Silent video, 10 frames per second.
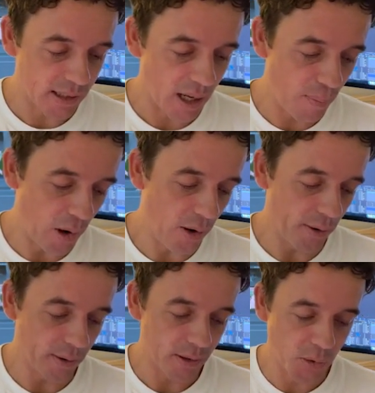
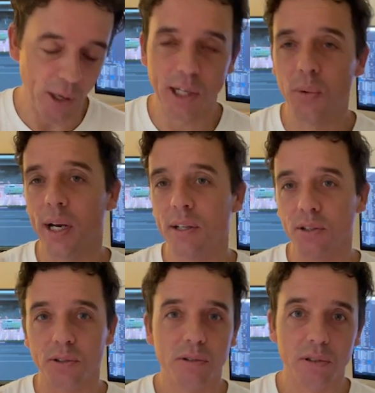upon 2020
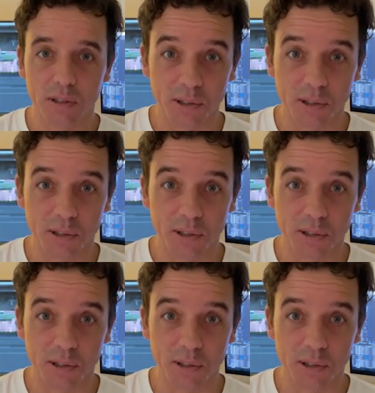to